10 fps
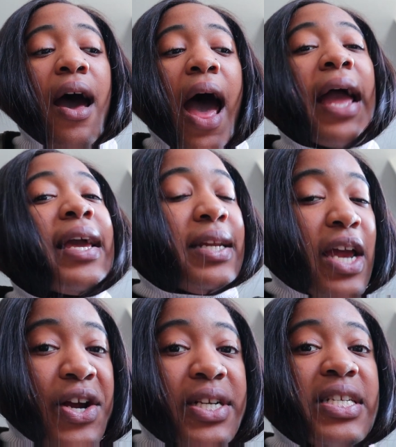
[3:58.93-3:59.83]
I can
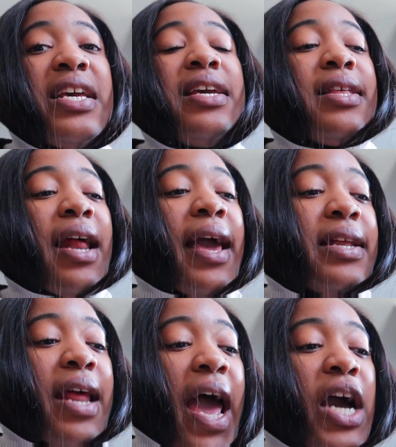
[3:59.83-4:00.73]
guarantee that I
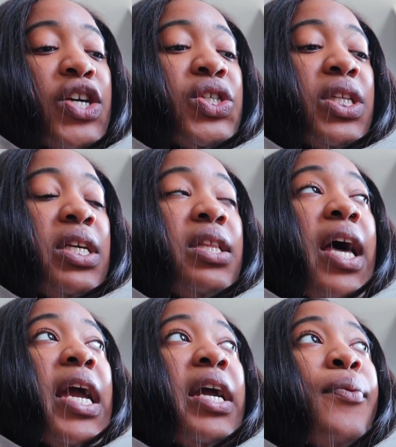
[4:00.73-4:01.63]
can actually
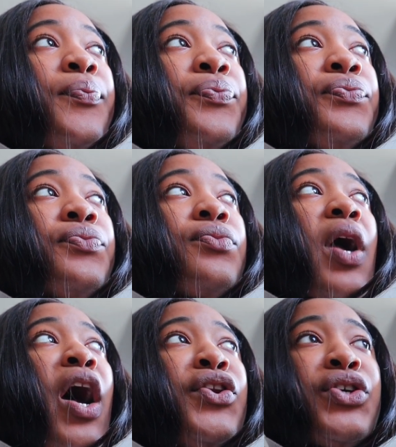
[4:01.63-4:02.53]
like
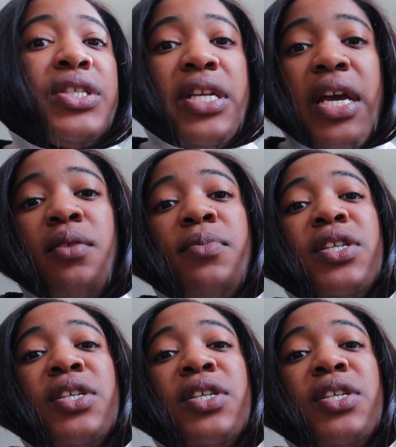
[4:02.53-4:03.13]
understand the